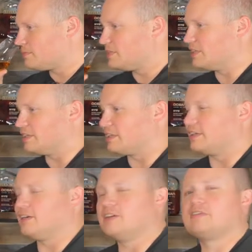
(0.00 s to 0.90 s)
yeah, like
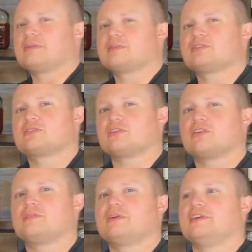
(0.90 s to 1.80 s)
an unripened
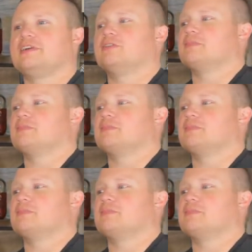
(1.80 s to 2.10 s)
strawberry or